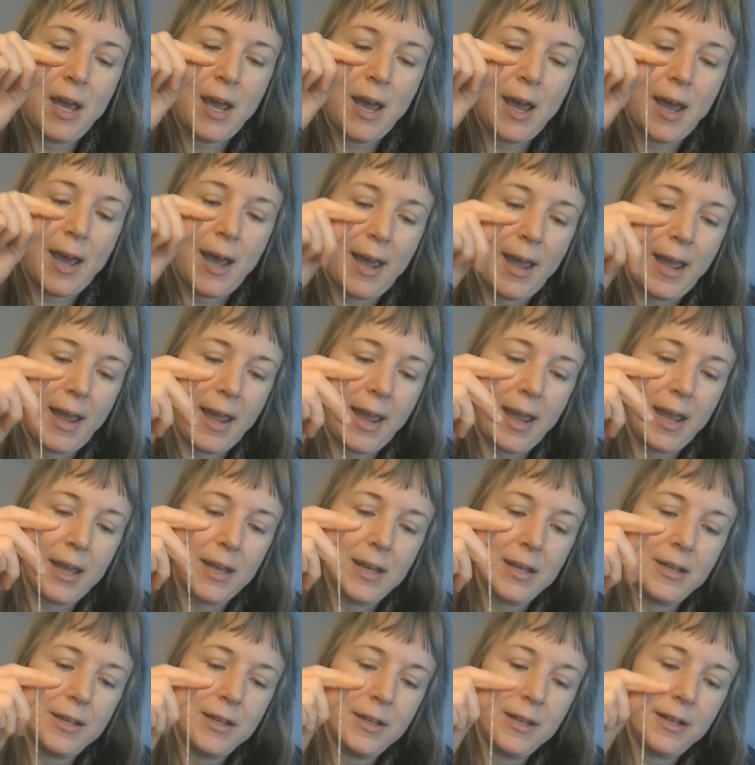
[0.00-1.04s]

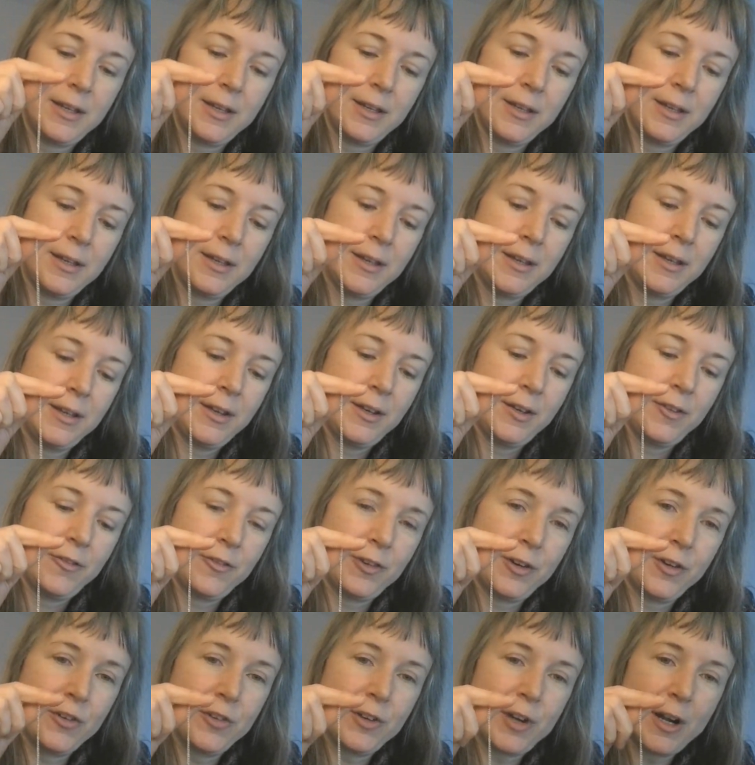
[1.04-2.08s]
I
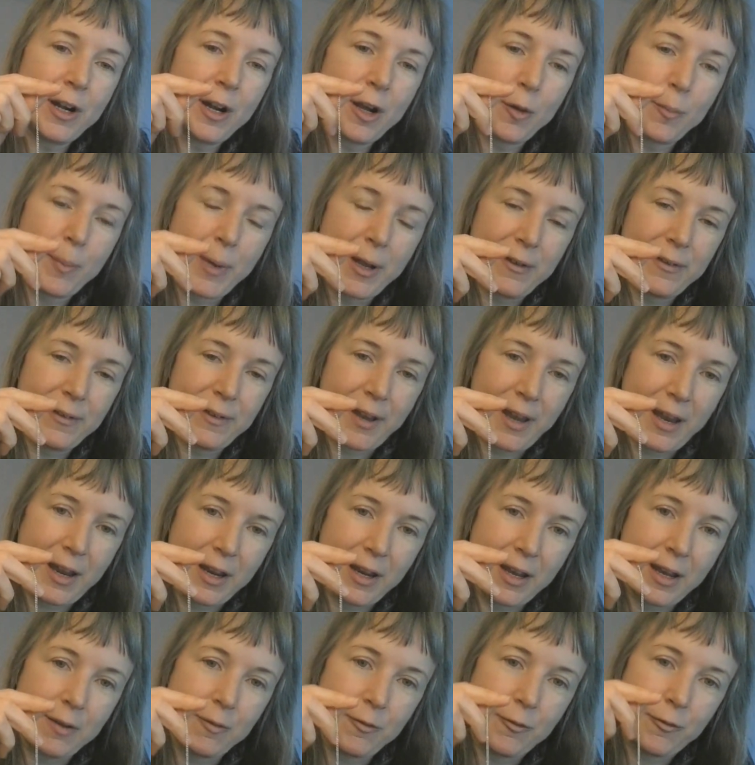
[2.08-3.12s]
first start out by
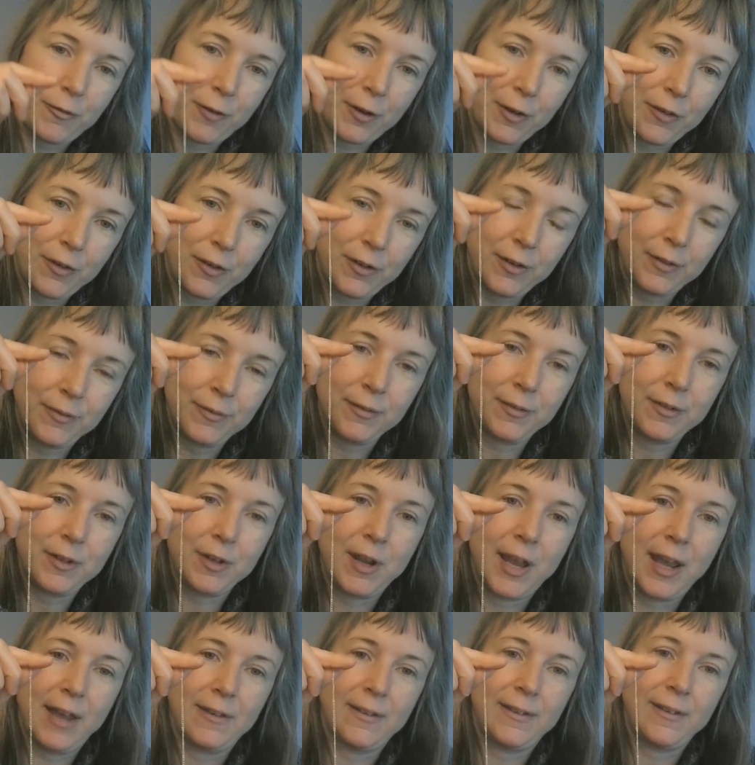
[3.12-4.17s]
saying, and first you
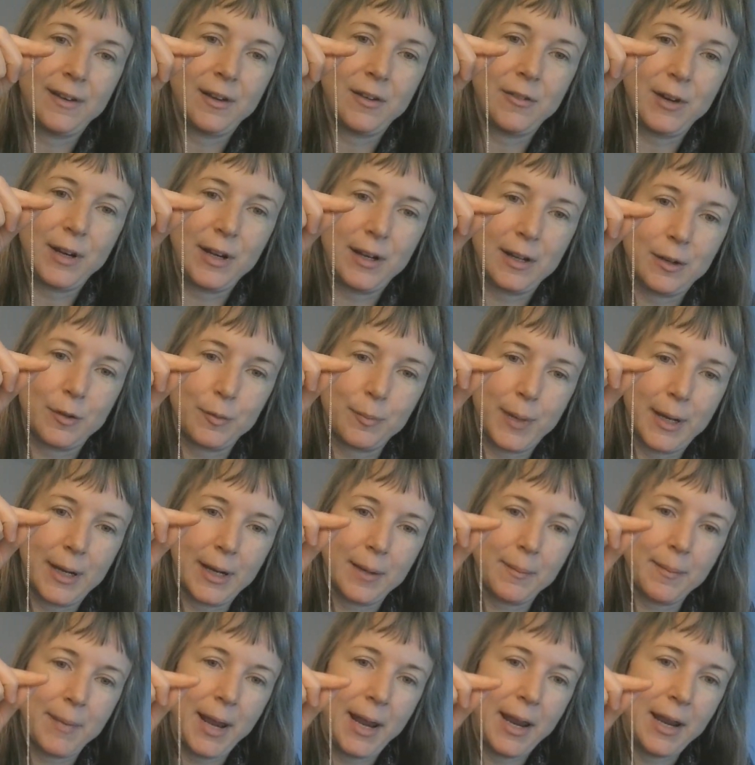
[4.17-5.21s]
can't see it right now, but
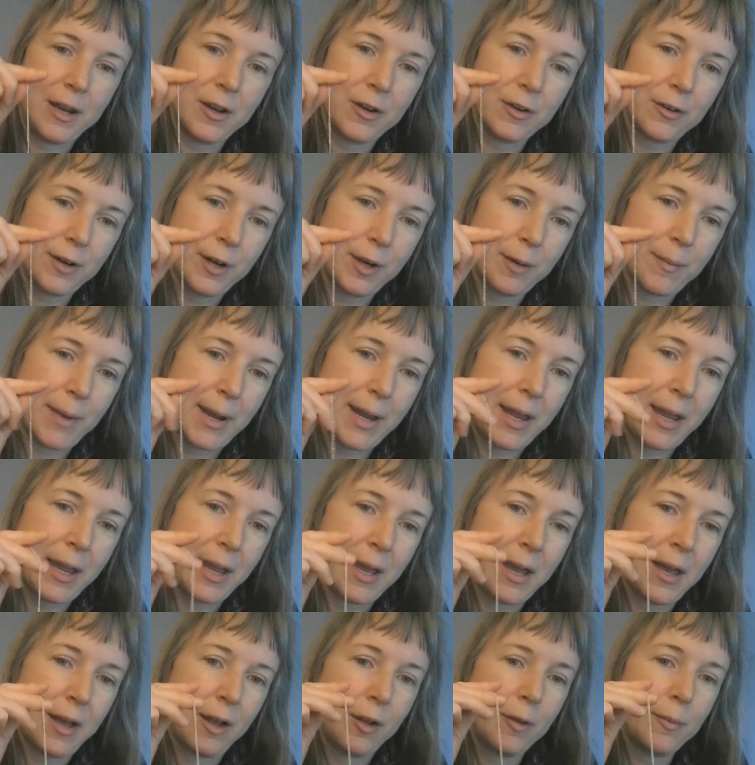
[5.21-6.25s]
I'm anchoring my
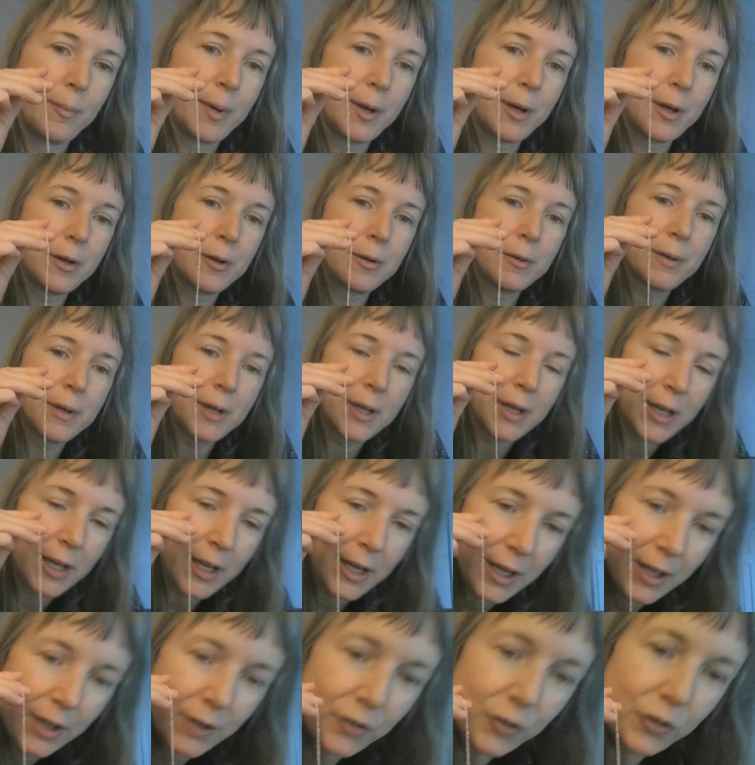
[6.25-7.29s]
elbow
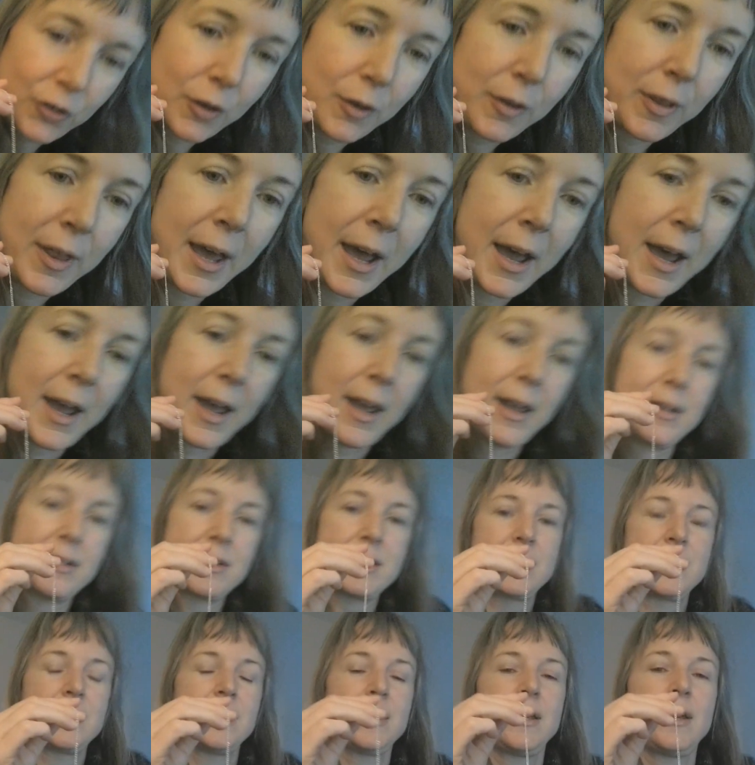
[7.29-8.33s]
so that
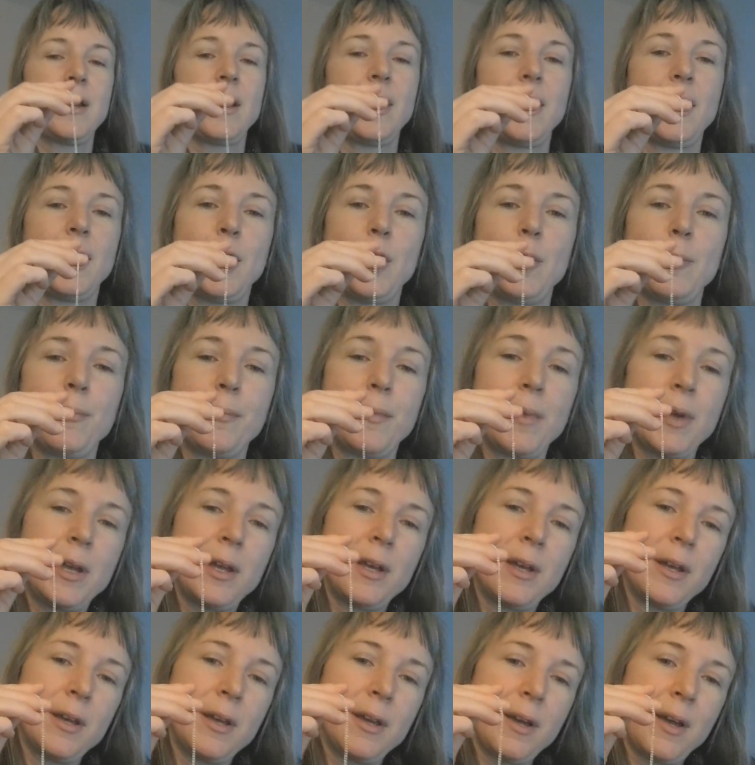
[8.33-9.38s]

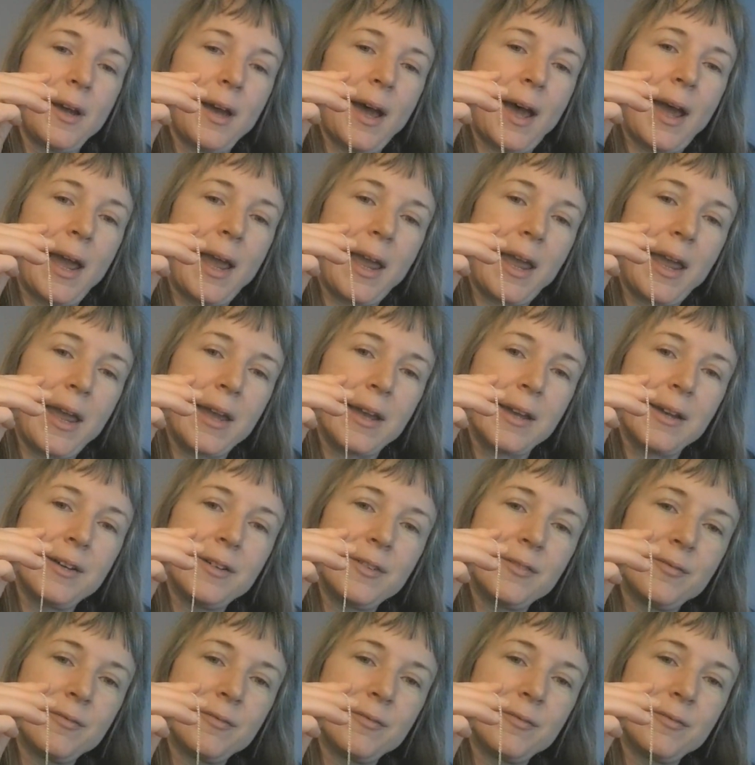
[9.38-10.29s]
I